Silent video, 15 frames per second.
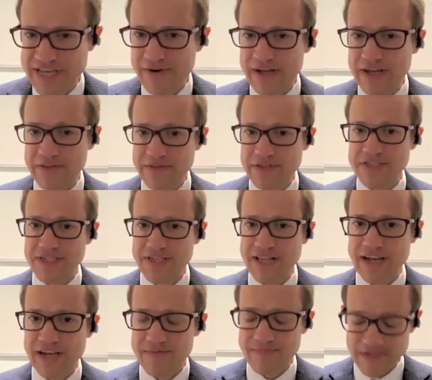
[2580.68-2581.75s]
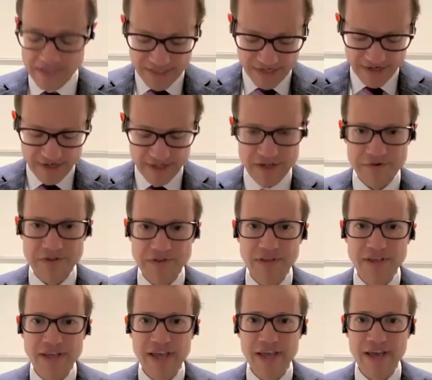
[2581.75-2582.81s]
out at the select committee earlier in
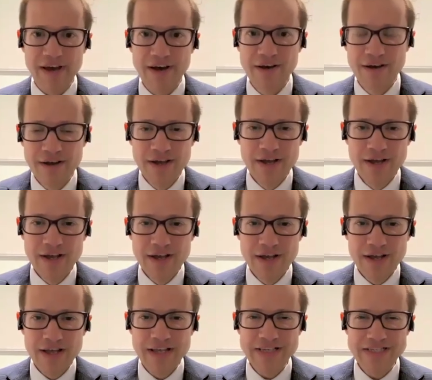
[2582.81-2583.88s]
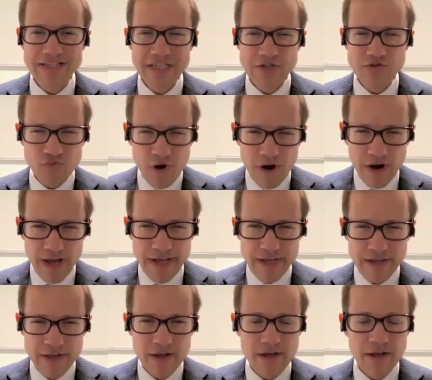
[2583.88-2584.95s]
the year. Is this
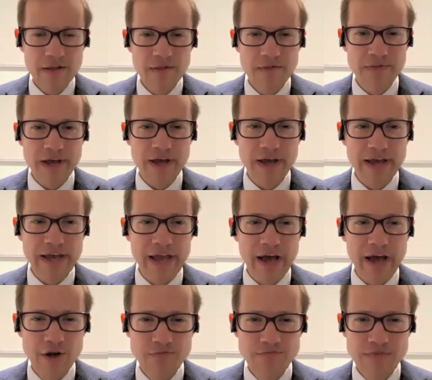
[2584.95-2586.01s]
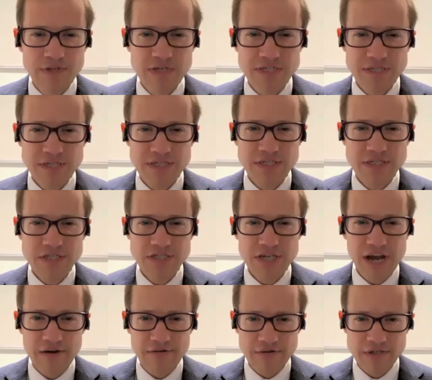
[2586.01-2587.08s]
right that a homelessness
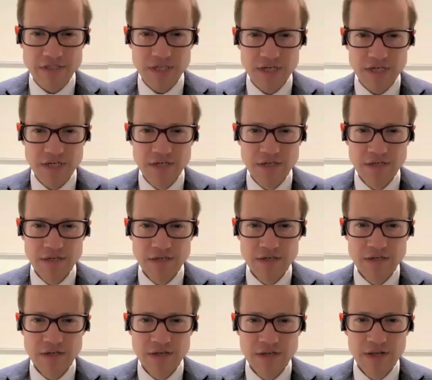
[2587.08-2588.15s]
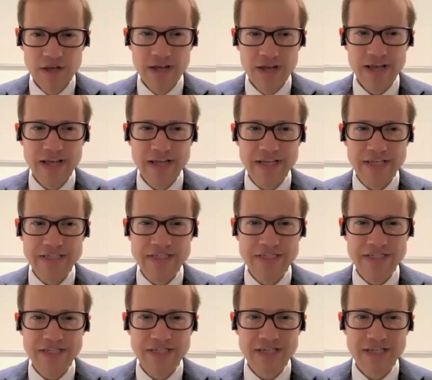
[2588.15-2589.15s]
charity is